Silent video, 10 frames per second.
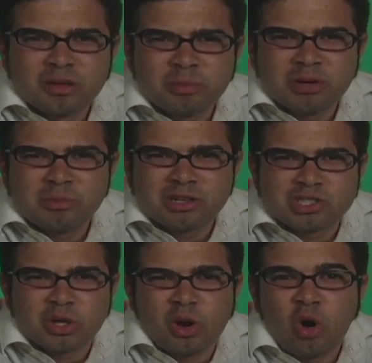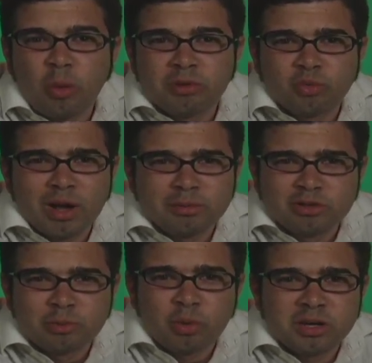pretty much the home of Web
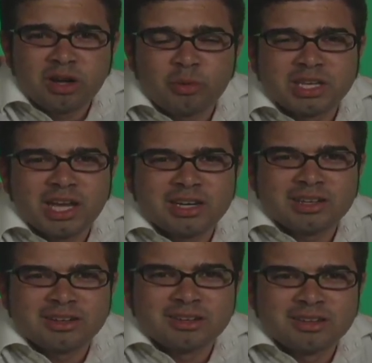2.0, and yet